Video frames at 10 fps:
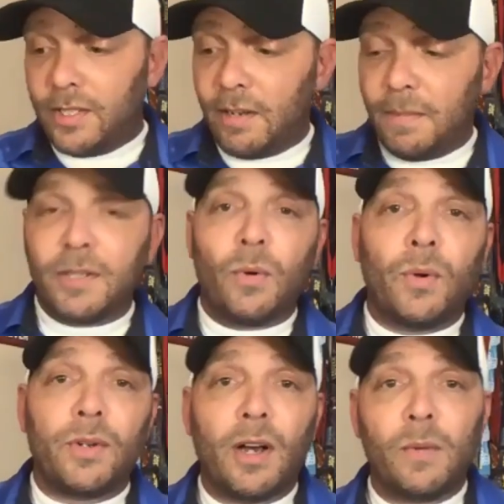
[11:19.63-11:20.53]
that have been
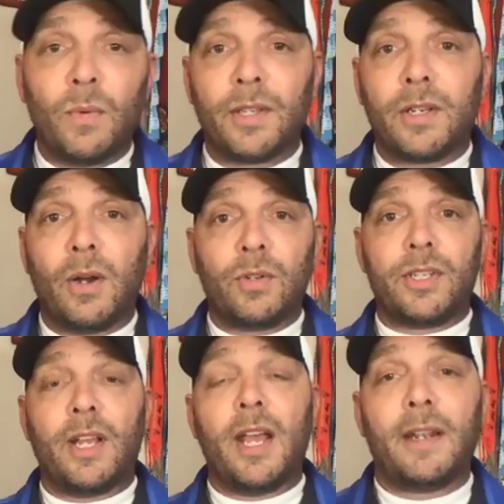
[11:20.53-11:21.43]
going on with a
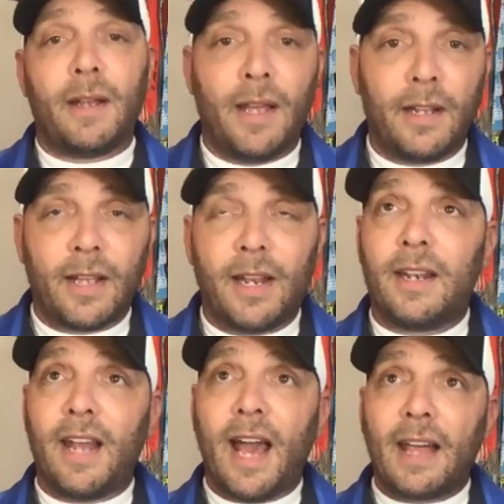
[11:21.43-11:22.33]
coach and
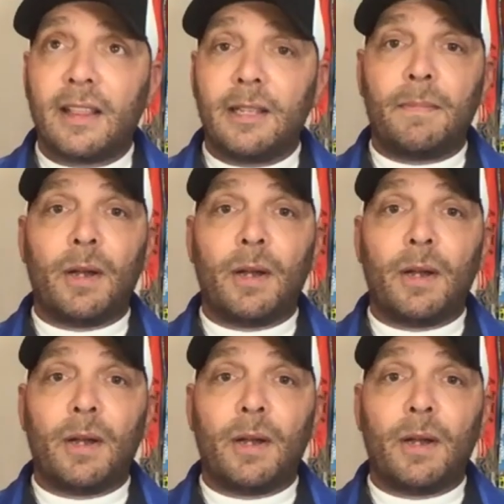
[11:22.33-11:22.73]
an athlete,